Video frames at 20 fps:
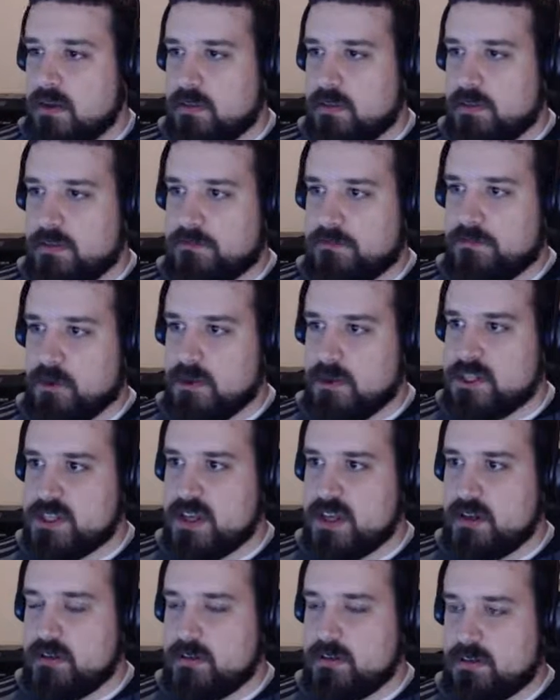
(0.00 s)
the first
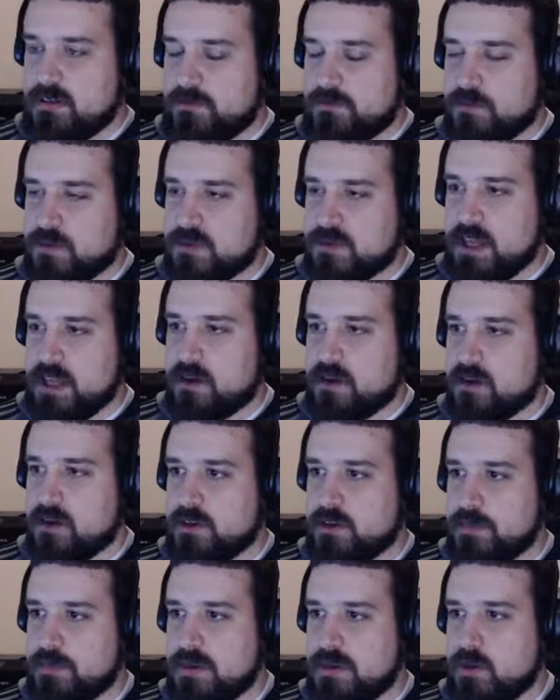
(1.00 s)
the first letter
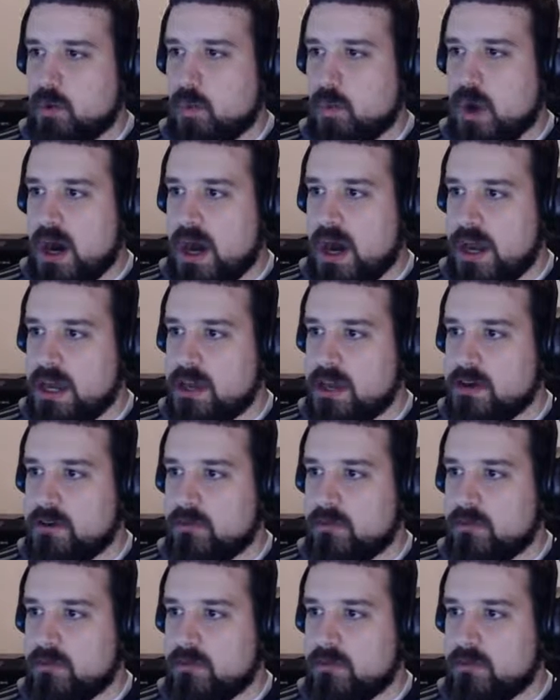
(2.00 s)
could be a Y.